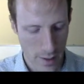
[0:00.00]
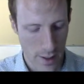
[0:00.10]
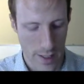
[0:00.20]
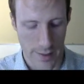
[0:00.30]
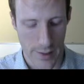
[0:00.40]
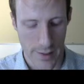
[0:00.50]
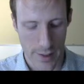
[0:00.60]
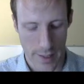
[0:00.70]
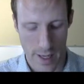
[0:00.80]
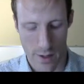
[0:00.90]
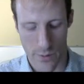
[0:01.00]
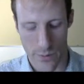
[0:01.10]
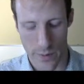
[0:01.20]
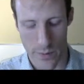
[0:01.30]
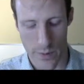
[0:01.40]
All right, so let's look at how
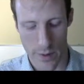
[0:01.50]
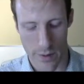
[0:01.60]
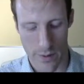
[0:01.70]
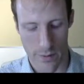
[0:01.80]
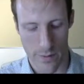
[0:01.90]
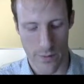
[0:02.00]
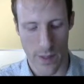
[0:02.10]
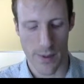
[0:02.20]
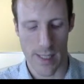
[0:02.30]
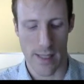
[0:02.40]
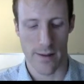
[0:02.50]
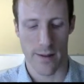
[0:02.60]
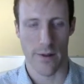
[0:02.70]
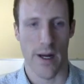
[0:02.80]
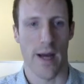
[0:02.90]
we would represent
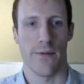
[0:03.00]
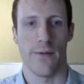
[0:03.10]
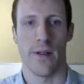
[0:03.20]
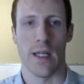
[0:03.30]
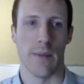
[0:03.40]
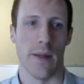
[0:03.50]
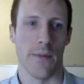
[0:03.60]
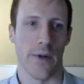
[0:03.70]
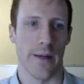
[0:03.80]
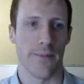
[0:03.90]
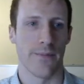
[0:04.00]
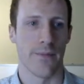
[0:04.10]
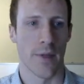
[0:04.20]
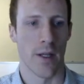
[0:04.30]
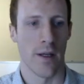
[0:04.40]
a graph in memory.
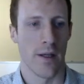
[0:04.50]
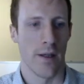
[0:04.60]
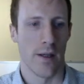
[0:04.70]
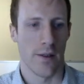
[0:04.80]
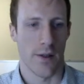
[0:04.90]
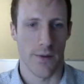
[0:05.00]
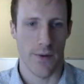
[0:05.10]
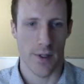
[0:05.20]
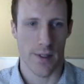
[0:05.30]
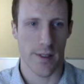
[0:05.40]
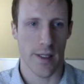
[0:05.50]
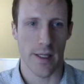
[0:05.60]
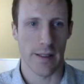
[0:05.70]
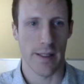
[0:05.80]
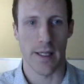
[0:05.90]
So the first
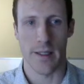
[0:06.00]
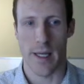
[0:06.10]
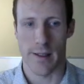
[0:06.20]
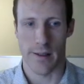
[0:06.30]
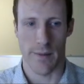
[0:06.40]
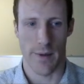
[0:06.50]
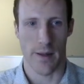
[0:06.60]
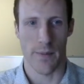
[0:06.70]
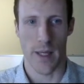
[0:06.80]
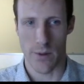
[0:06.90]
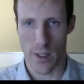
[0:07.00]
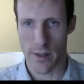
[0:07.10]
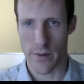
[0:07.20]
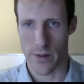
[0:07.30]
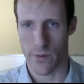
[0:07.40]
is the adjacency
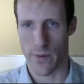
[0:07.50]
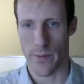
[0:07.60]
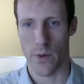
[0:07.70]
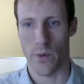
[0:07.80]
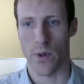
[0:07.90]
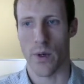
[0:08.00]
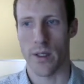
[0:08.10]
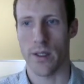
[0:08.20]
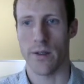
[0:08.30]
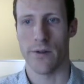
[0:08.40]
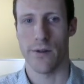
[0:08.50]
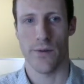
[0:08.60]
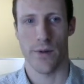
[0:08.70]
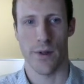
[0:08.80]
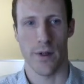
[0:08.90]
matrix, which remember we're going to use
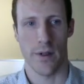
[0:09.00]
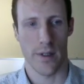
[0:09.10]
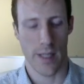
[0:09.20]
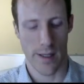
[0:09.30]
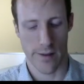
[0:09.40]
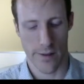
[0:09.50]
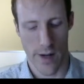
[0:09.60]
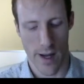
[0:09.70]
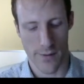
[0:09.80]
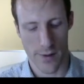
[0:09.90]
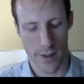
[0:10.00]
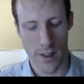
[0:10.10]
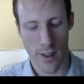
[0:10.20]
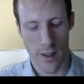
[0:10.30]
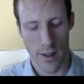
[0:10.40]
for dense graphs.
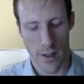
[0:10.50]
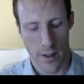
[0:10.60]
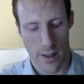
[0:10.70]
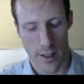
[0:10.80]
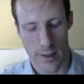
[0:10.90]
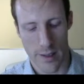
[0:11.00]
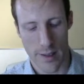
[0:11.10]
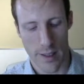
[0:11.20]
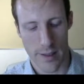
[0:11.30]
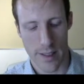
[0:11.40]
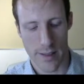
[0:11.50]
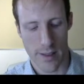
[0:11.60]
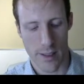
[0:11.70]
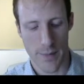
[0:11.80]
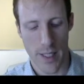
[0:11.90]
And in the
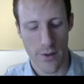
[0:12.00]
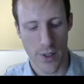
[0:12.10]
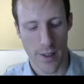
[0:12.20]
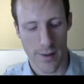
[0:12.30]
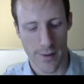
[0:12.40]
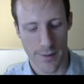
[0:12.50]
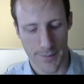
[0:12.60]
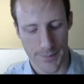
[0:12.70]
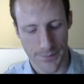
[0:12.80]
adjacency matrix,